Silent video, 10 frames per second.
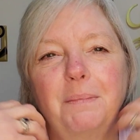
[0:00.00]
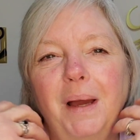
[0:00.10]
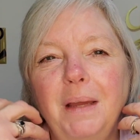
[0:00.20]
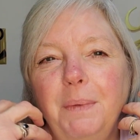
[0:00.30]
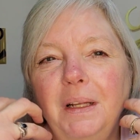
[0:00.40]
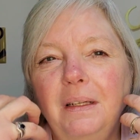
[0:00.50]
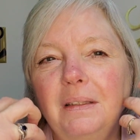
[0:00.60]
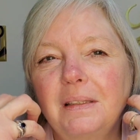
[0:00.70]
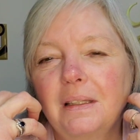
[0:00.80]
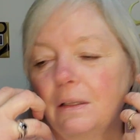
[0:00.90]
my opinion,
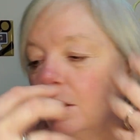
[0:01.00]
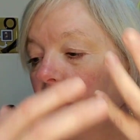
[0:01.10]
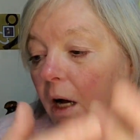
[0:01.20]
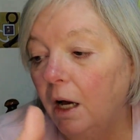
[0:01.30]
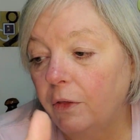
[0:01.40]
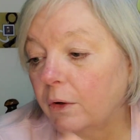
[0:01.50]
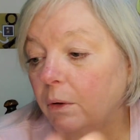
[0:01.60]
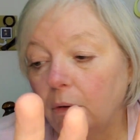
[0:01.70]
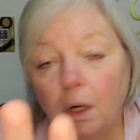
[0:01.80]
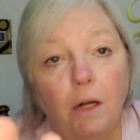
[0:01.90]
it's they're
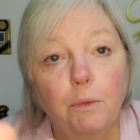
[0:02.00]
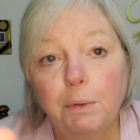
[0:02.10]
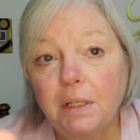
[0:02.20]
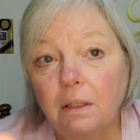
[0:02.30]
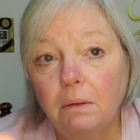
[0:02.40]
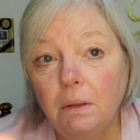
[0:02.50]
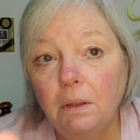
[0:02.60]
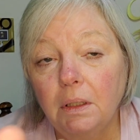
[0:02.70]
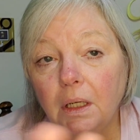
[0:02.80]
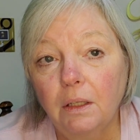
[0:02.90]
they're 100%
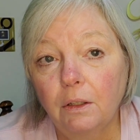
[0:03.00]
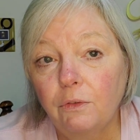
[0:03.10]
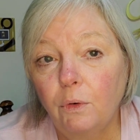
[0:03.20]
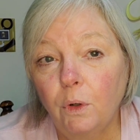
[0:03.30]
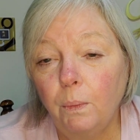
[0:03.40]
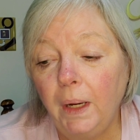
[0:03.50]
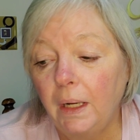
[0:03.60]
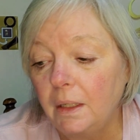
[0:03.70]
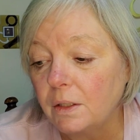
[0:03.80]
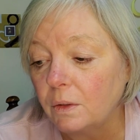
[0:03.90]
acrylic and they're four
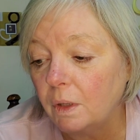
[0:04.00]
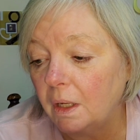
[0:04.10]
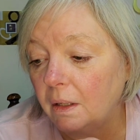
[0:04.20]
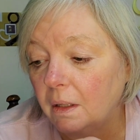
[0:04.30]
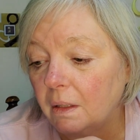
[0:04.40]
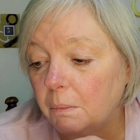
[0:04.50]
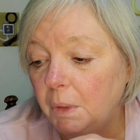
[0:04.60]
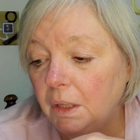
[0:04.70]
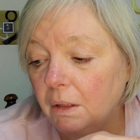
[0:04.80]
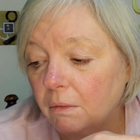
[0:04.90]
weight, so they like
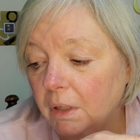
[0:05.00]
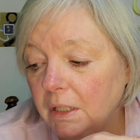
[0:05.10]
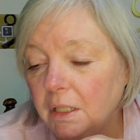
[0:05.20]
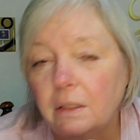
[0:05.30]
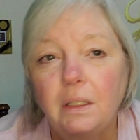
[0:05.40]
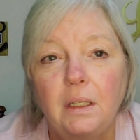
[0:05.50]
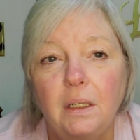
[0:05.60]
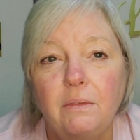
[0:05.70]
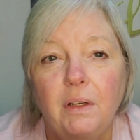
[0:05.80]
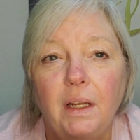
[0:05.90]
meet the criteria
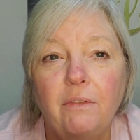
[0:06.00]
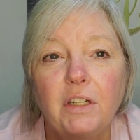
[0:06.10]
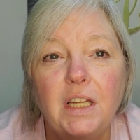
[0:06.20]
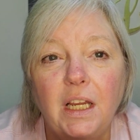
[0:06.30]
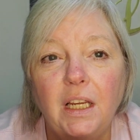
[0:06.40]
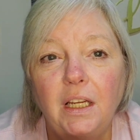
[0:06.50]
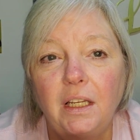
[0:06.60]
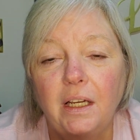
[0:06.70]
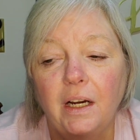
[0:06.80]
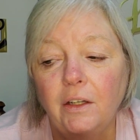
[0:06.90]
of an everyday
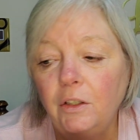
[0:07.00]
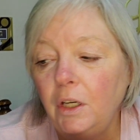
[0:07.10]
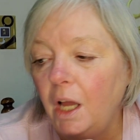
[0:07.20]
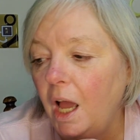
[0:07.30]
yarn,